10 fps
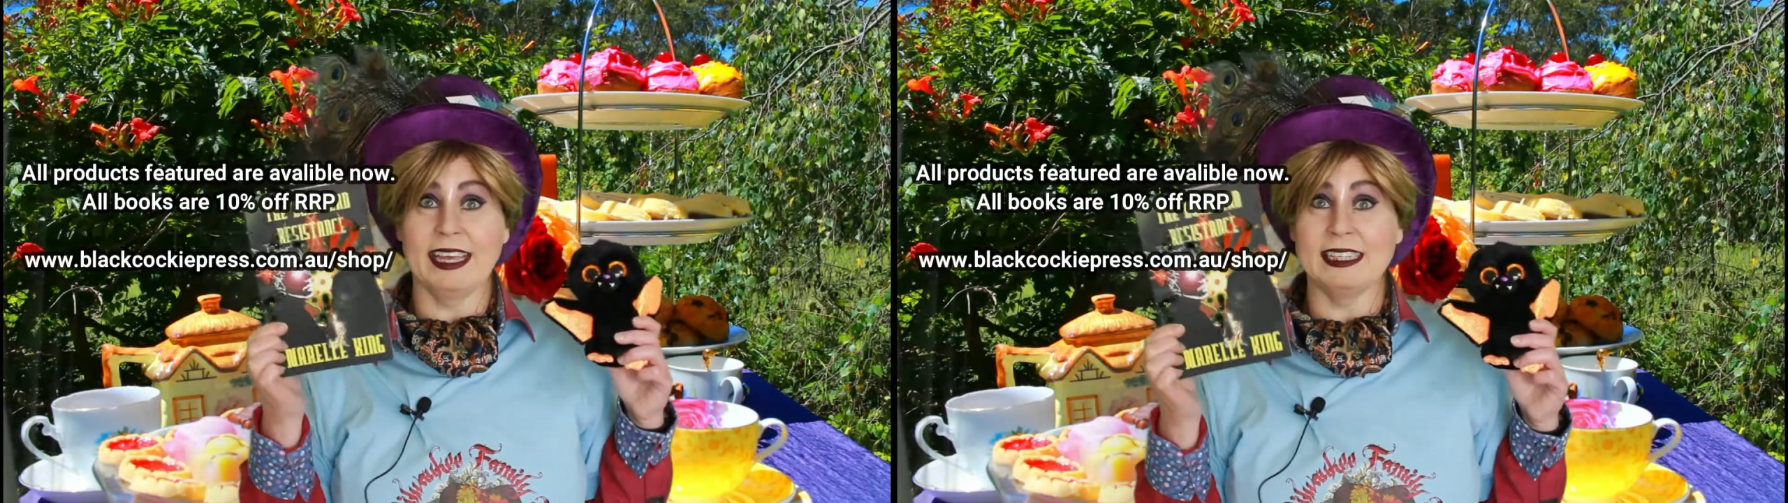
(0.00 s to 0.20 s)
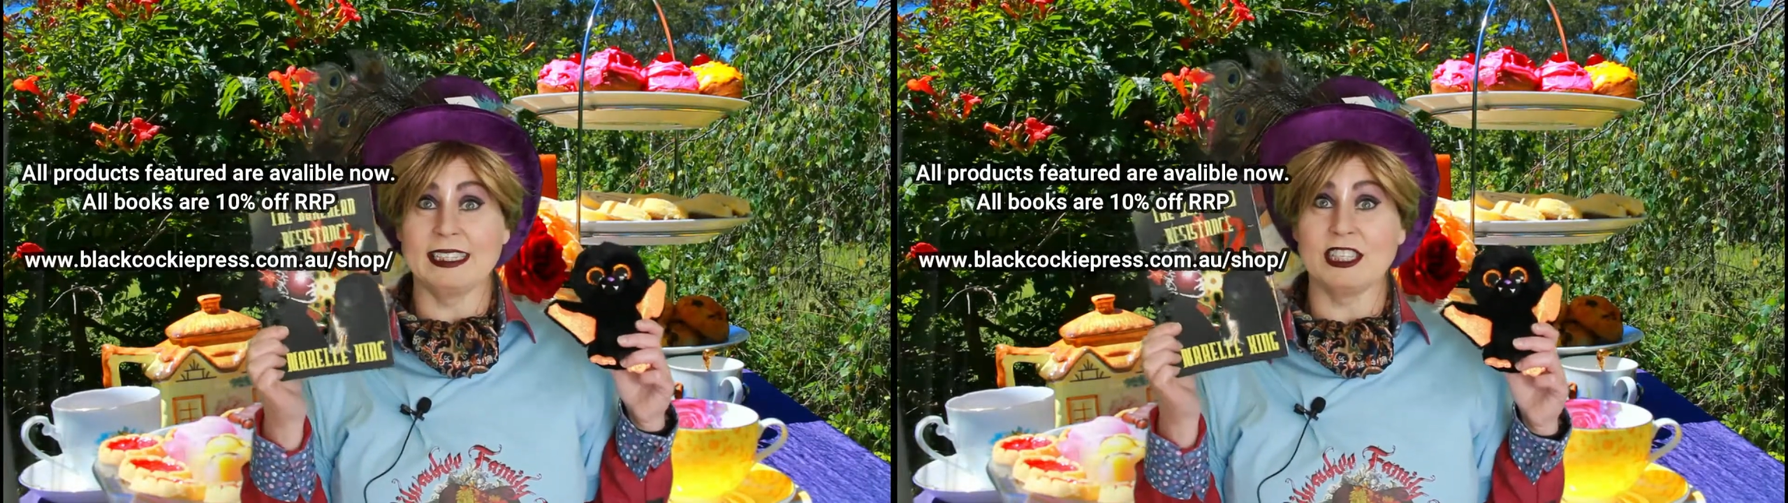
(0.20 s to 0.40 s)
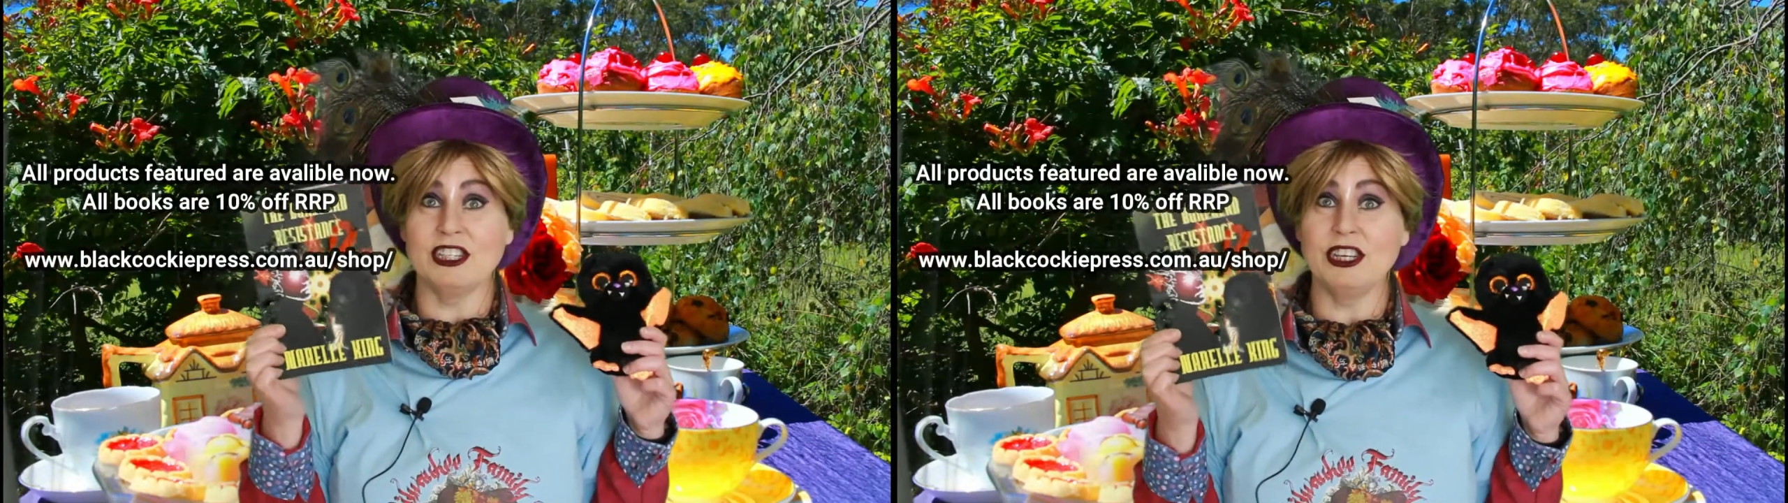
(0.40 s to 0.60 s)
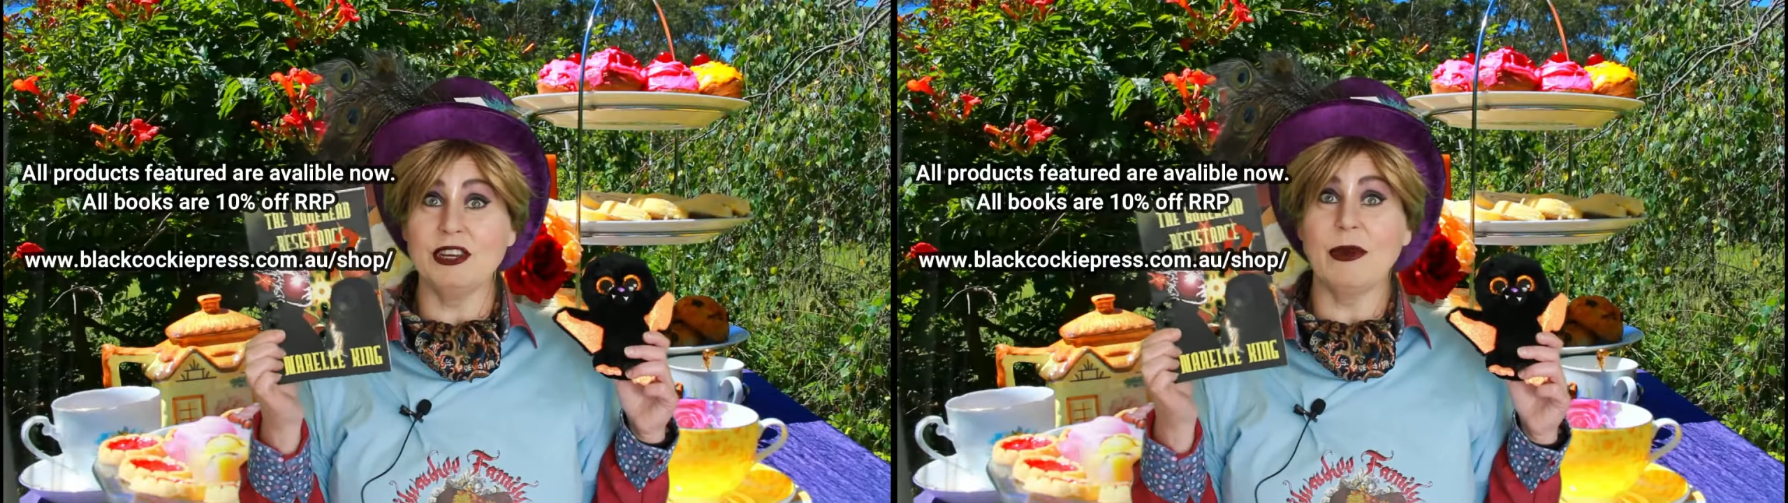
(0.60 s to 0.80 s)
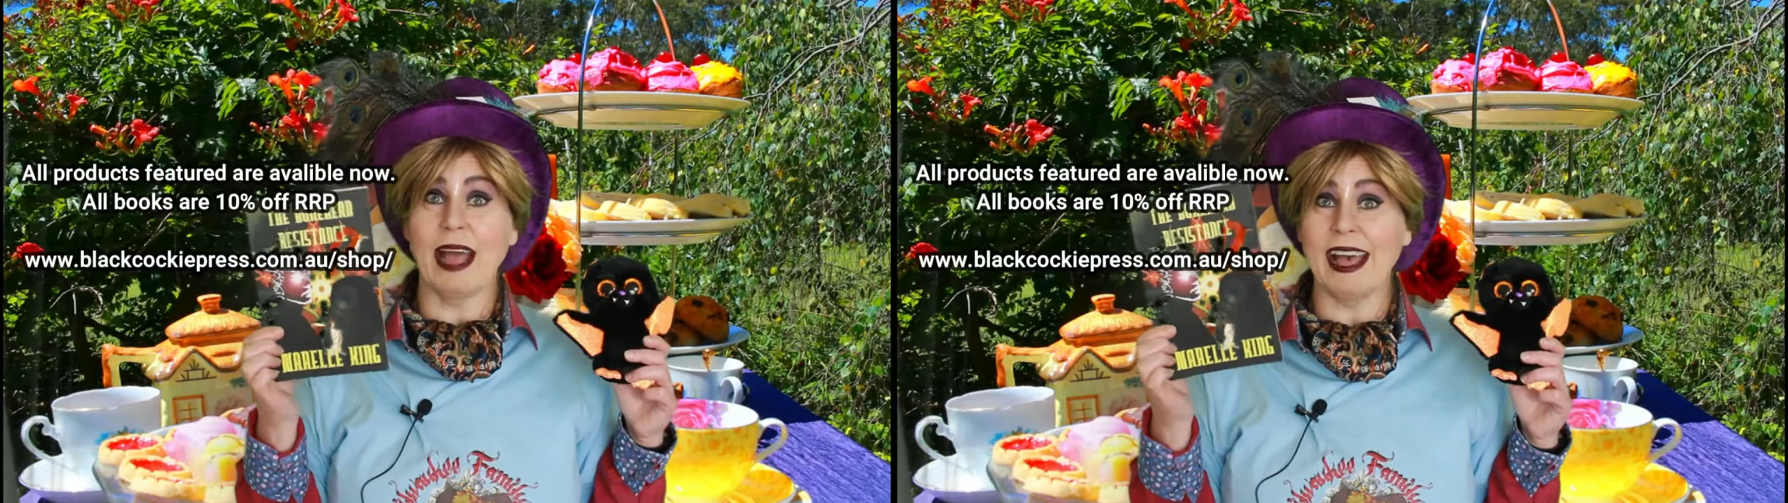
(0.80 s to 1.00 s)
It's
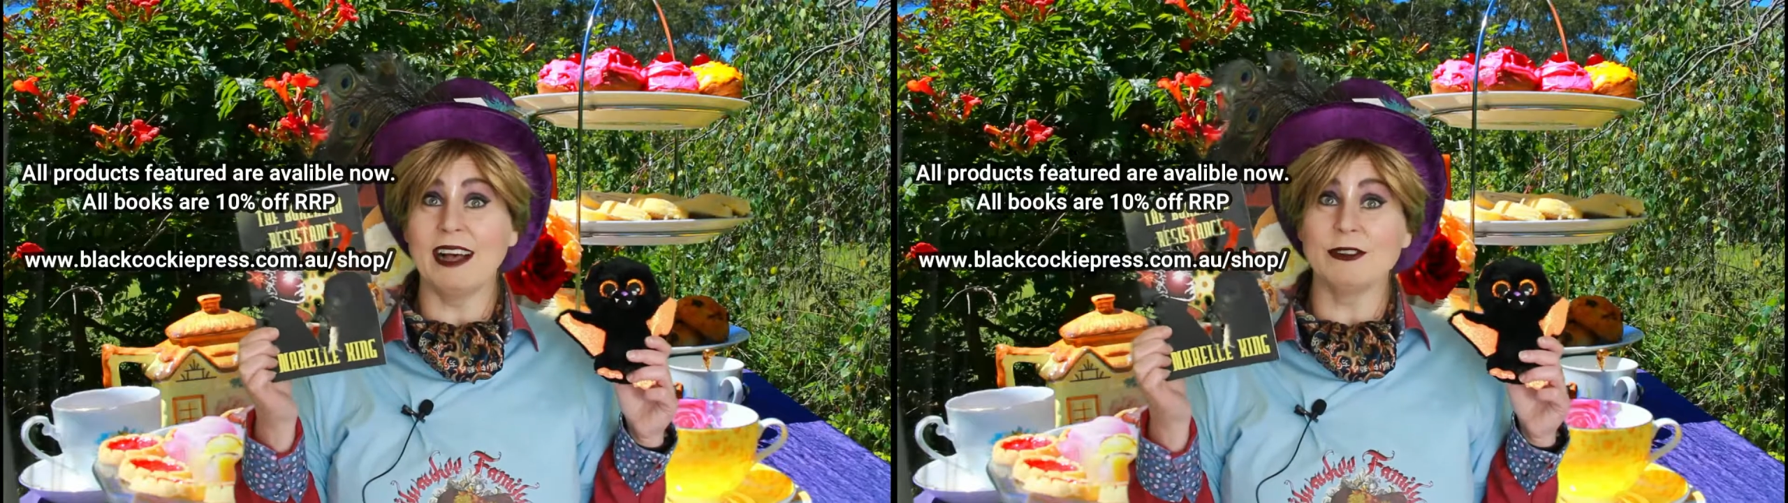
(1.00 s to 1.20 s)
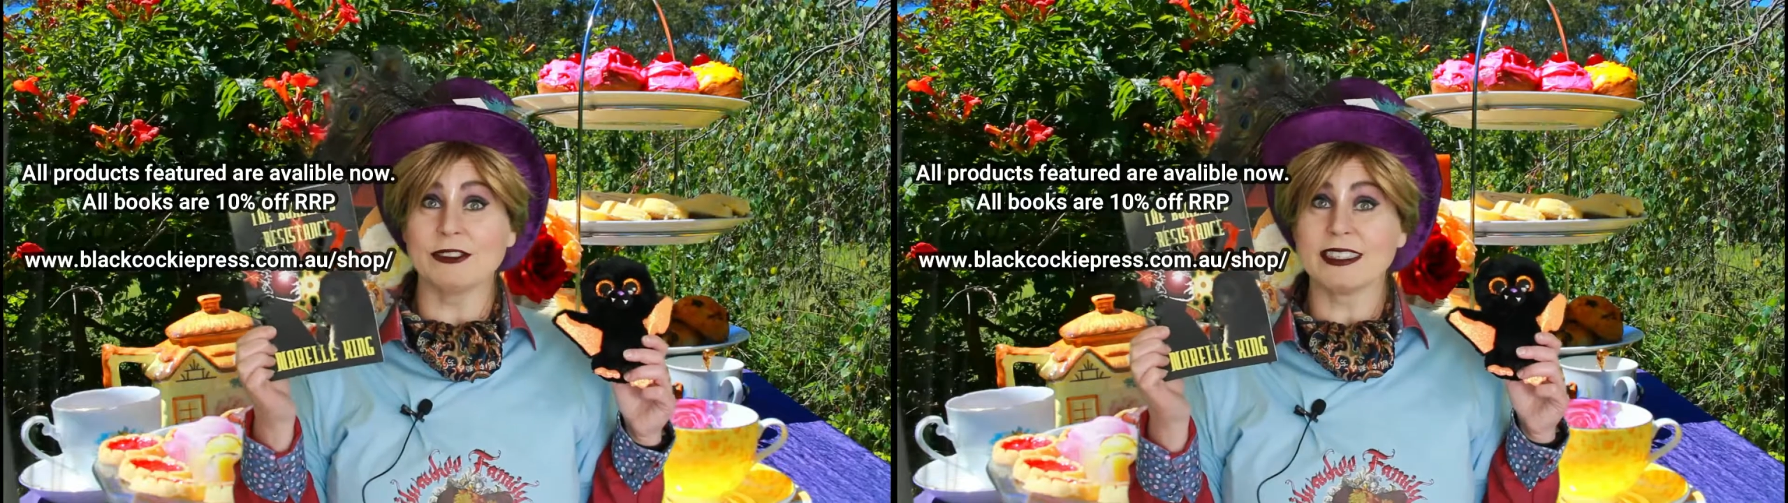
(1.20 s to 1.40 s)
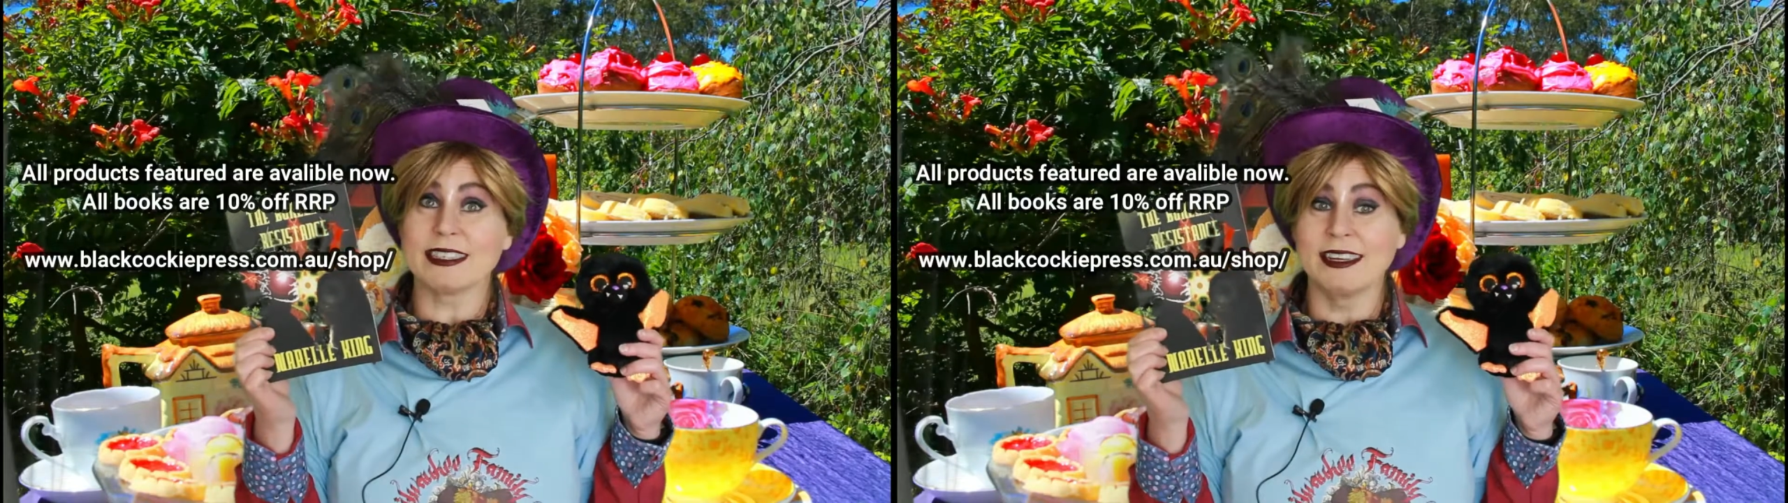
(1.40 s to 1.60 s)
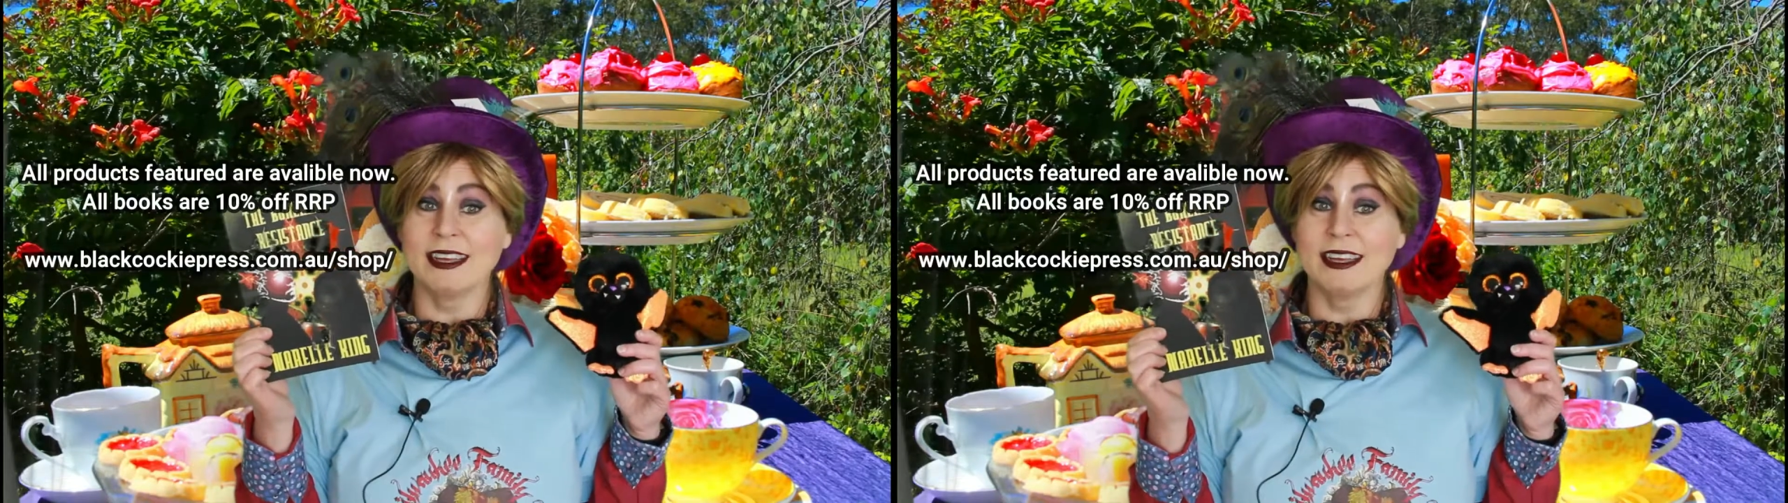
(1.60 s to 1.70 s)
new out.